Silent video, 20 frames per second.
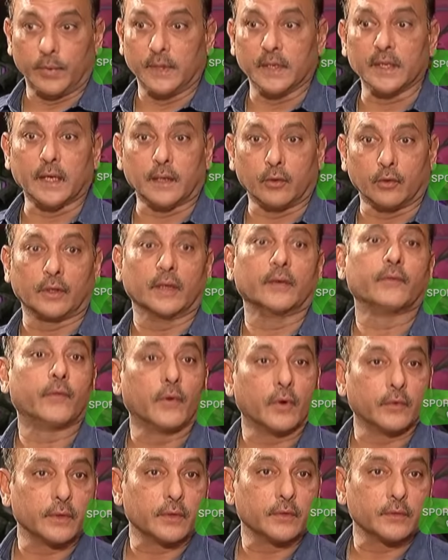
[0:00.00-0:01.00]
we are looking
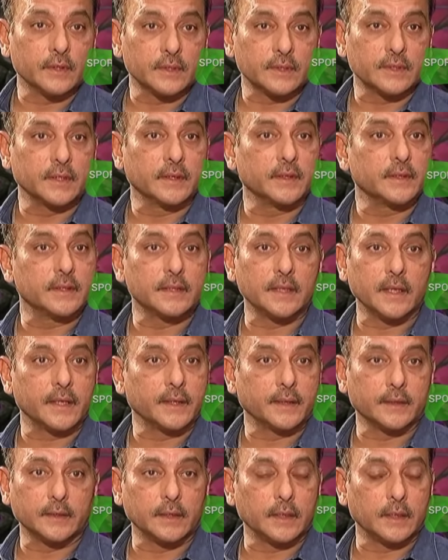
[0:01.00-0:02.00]
forward to this series
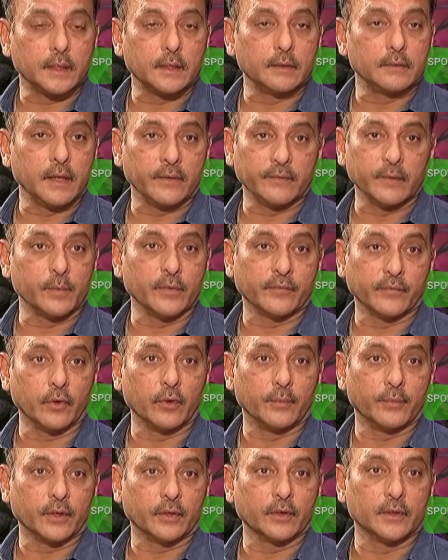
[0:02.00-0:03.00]
like uh, never
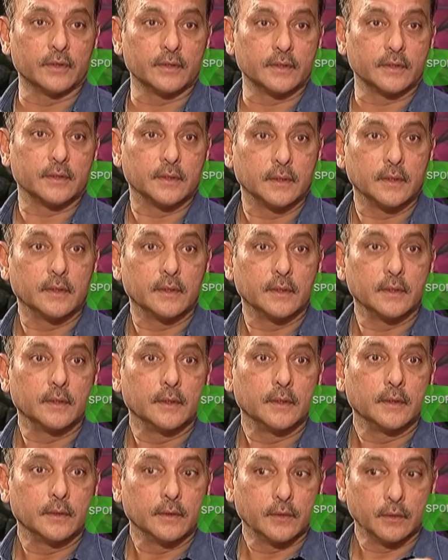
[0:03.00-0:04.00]
before because,
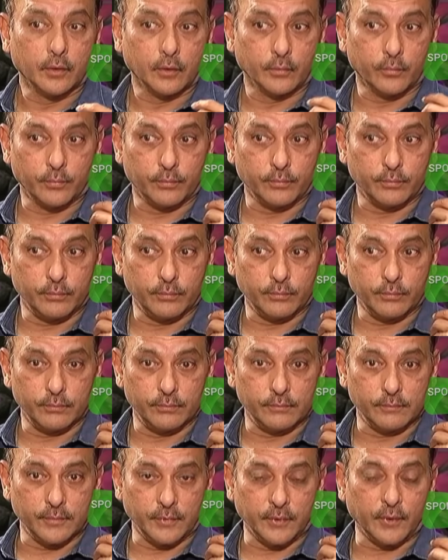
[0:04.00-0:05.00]
you know,
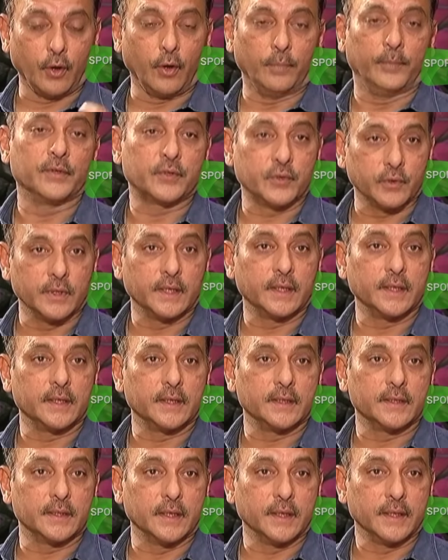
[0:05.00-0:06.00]
the opportunity
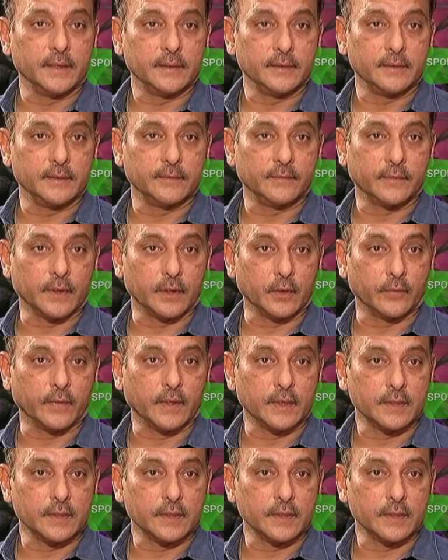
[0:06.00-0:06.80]
is there in front of